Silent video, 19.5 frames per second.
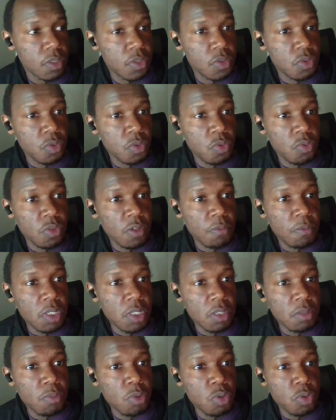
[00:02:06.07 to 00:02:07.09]
So we have
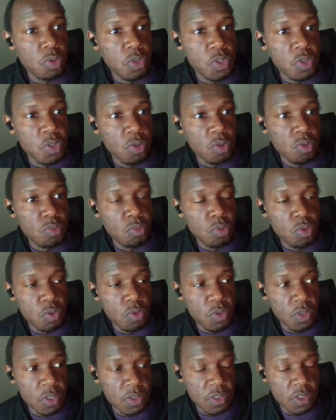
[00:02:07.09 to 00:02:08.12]
been able to install
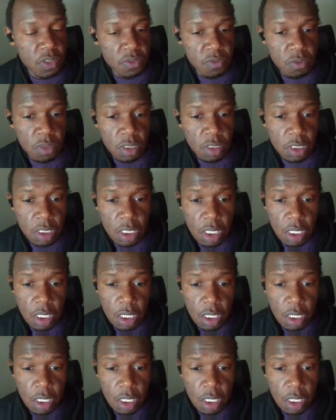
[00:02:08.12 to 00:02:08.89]
Ubuntu successfully.